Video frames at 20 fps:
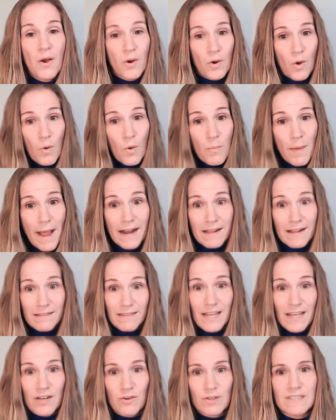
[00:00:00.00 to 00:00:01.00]
Go back
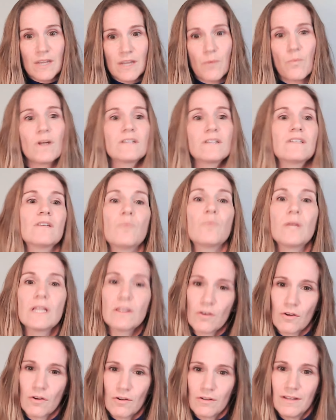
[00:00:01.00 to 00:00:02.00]
later and say, what did we
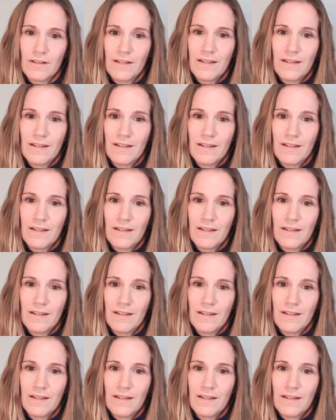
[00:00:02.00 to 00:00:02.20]
learn?